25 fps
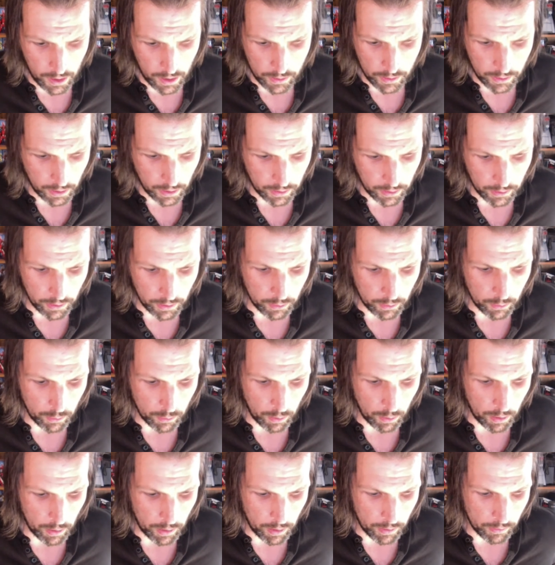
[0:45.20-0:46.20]
think
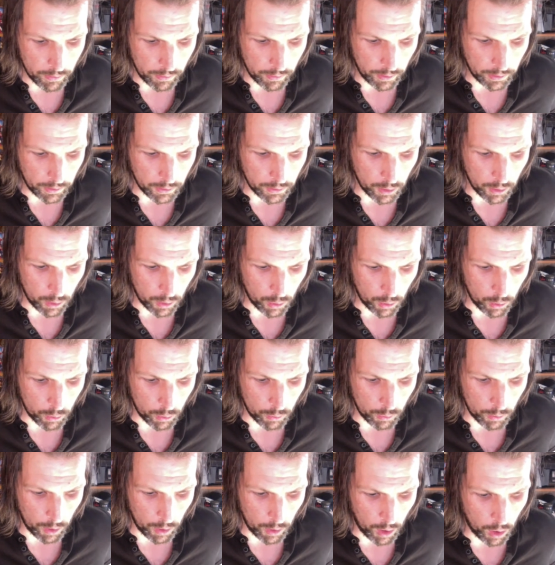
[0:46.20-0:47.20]
like our
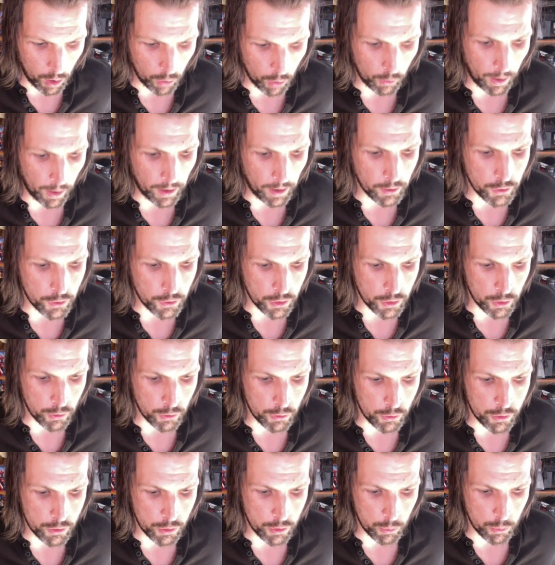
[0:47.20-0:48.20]
whole attitude
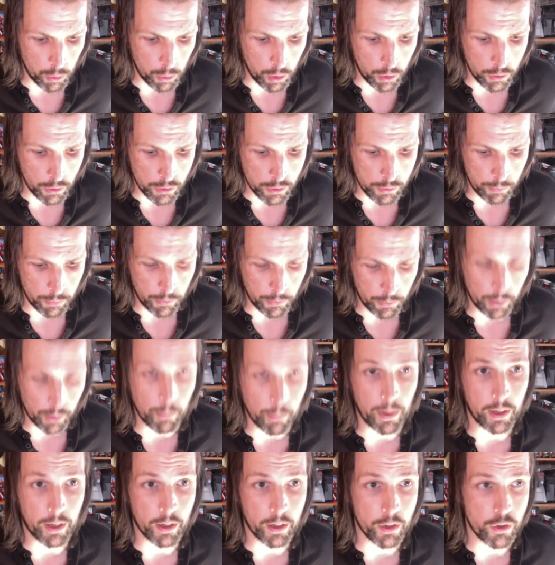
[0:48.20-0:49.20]
towards
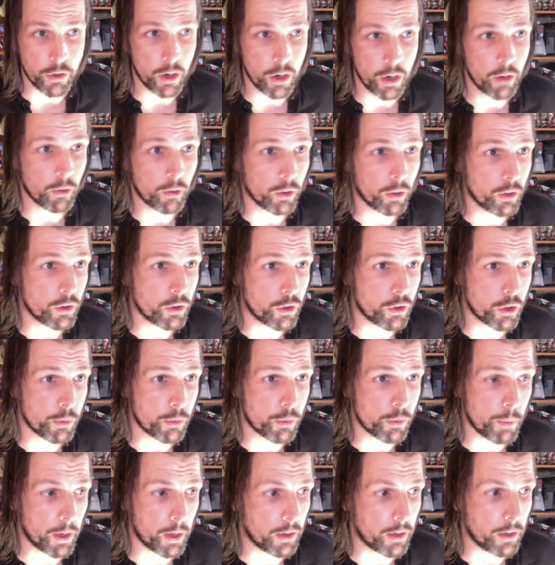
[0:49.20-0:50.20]
filmmaking in general has just
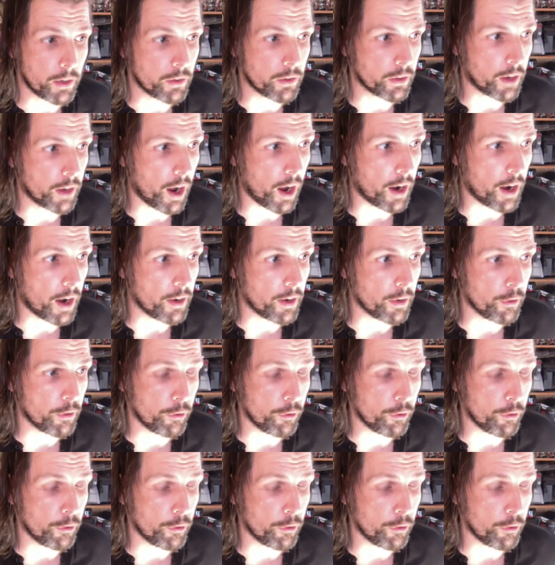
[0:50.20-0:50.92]
been to kind of